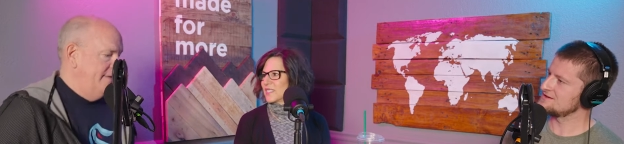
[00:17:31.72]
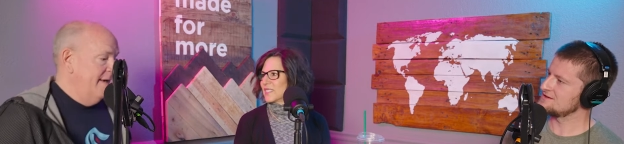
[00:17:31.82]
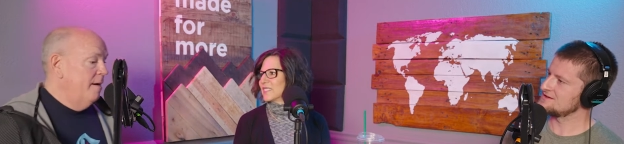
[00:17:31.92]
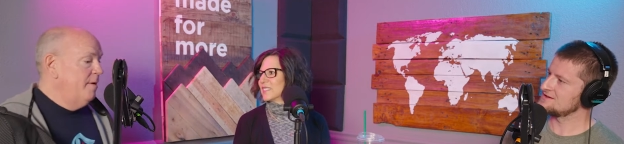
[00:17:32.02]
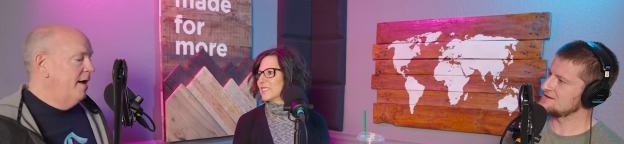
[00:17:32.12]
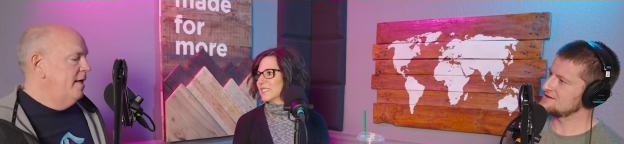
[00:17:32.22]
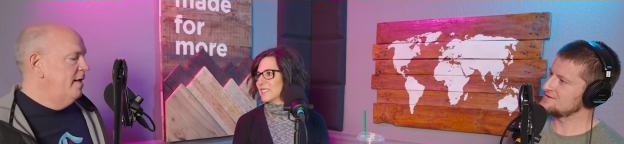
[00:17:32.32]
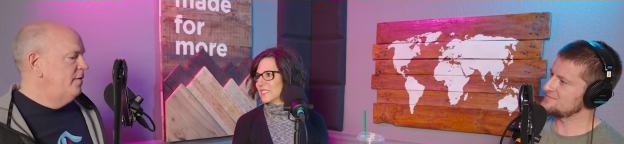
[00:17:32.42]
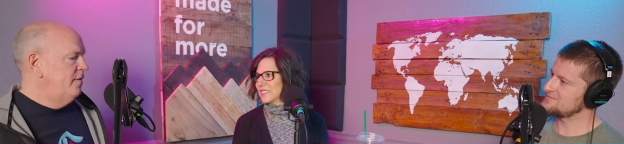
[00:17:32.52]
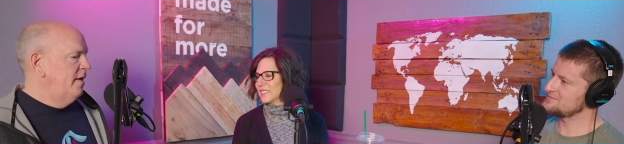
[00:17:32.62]
Speaker 1: yeah, I mean,
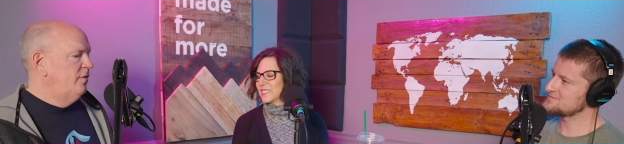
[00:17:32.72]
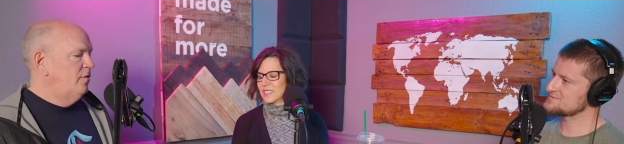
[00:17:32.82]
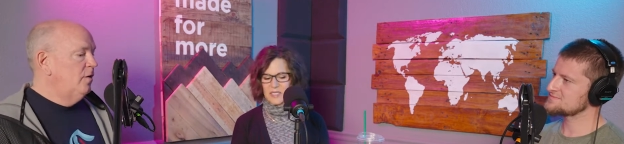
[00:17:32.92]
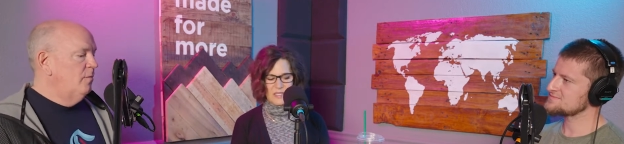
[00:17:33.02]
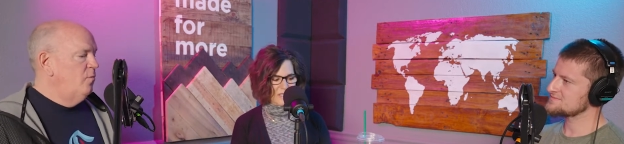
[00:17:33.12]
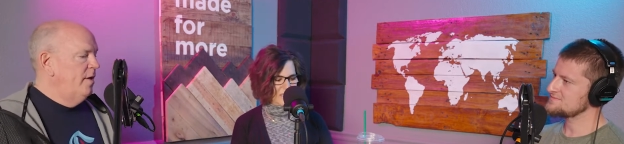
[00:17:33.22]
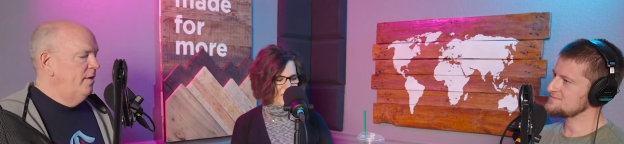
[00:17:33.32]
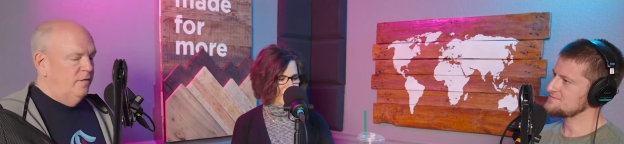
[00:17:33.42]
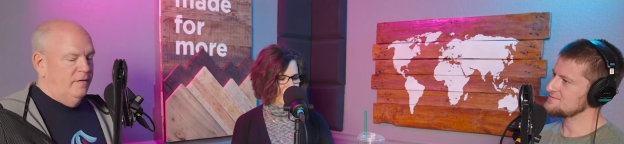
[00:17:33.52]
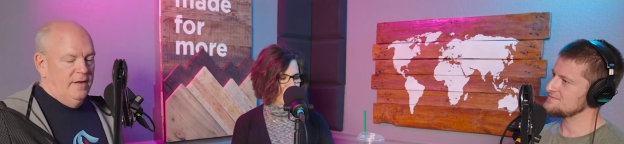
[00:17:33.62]
it's, it's,
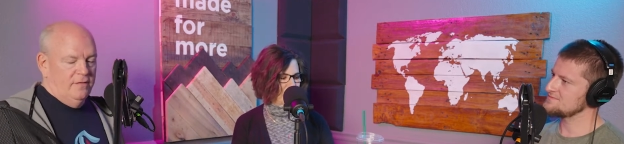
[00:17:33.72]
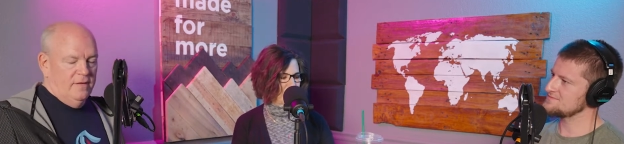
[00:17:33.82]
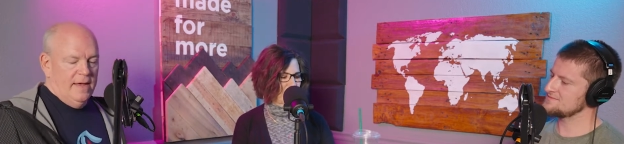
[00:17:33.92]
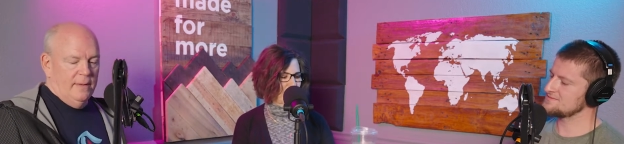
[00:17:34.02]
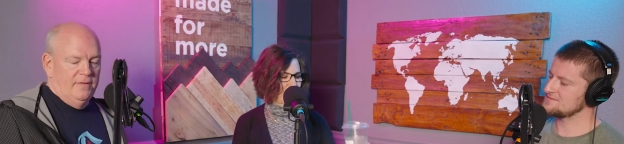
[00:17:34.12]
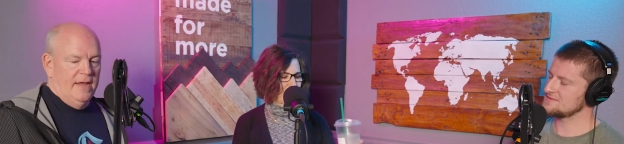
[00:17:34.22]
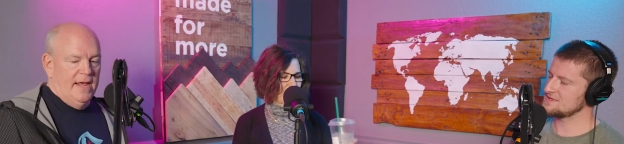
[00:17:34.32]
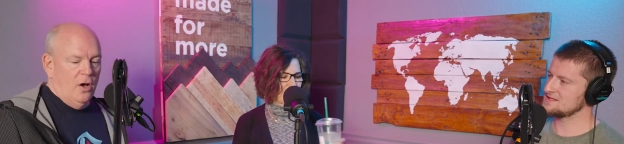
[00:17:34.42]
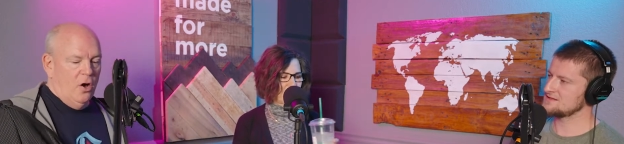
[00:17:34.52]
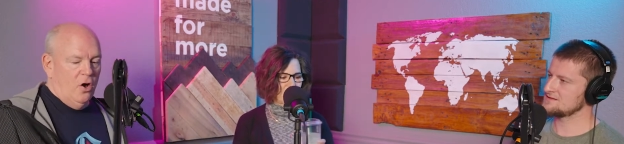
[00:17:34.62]
it's, it's like I'm
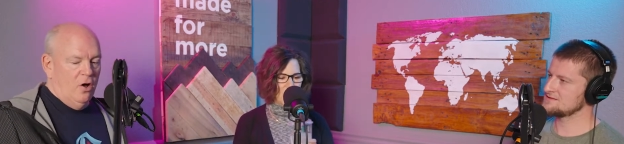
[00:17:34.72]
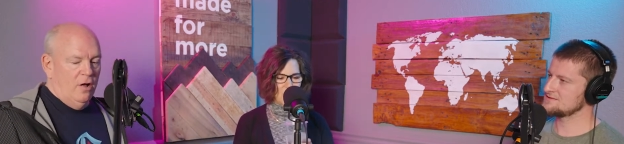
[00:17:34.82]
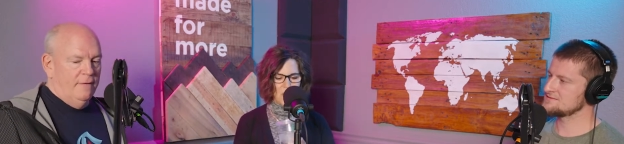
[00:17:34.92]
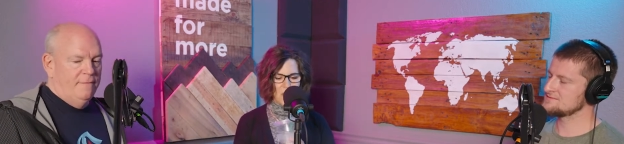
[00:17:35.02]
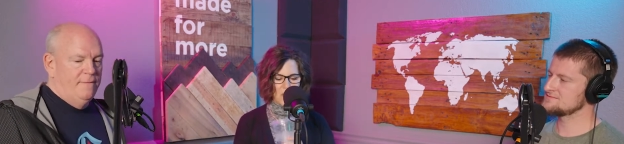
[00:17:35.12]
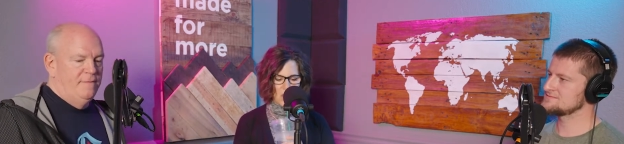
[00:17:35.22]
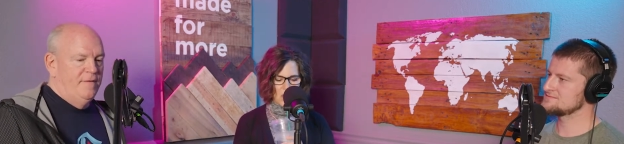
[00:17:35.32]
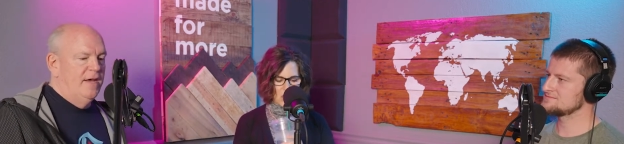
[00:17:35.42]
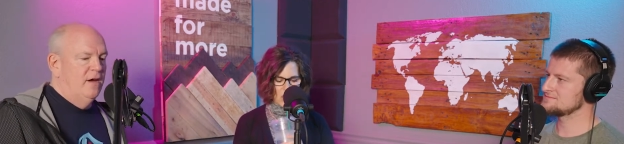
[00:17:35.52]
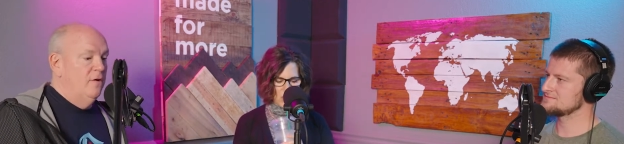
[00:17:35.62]
saying, all
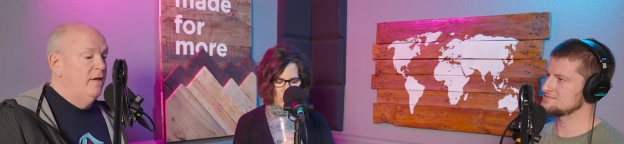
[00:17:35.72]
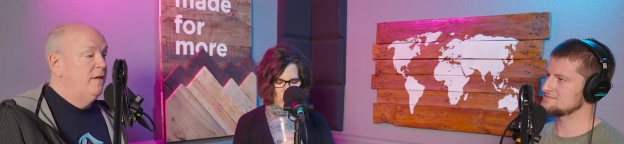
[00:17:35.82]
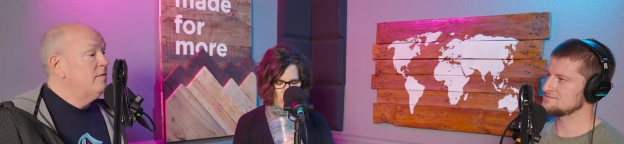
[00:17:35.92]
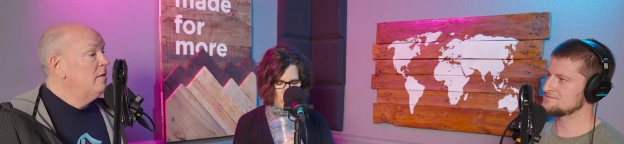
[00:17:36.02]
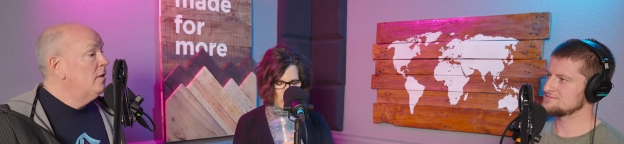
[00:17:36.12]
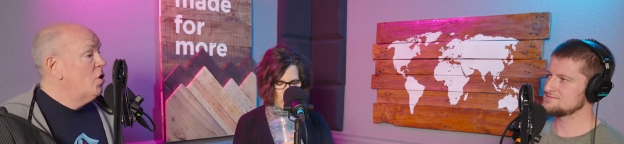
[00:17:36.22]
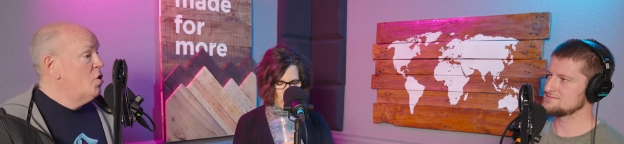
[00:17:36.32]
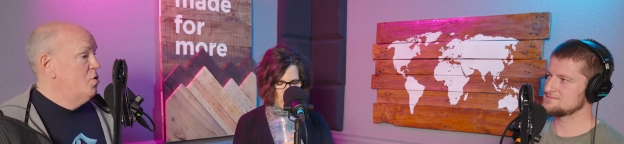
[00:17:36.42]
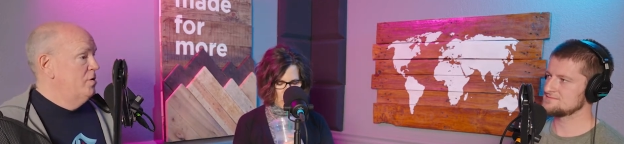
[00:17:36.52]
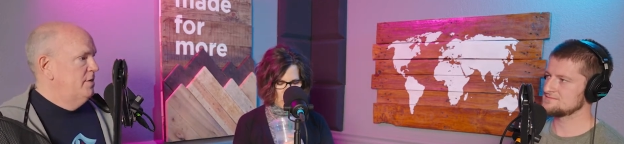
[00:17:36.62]
fear is
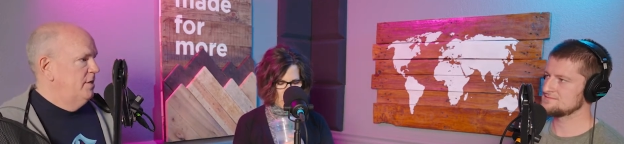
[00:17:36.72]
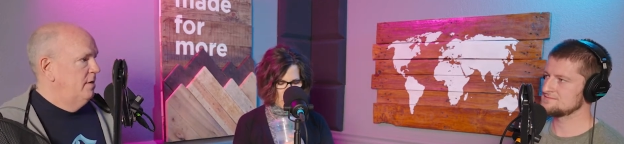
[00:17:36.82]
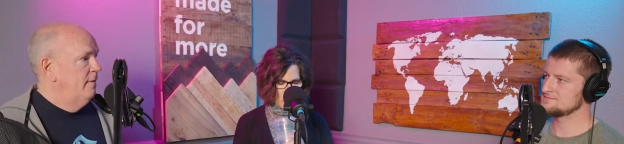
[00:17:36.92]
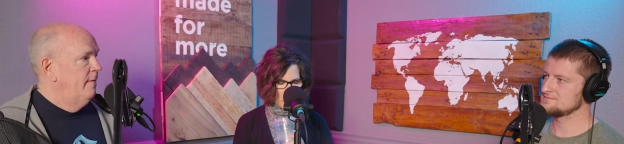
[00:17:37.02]
learned.